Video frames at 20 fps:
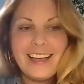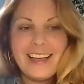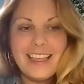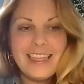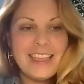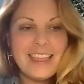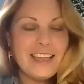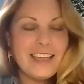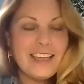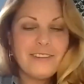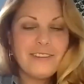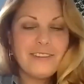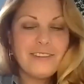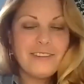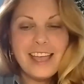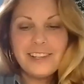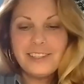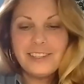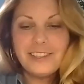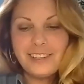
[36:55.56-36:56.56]
think we
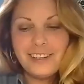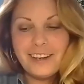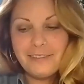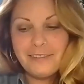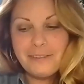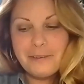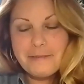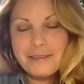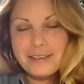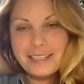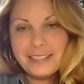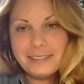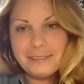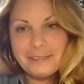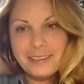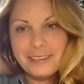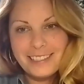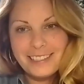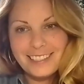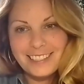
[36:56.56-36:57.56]
answered everybody's
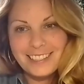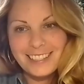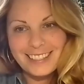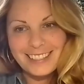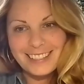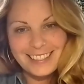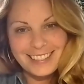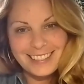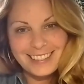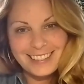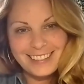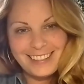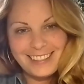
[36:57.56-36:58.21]
questions.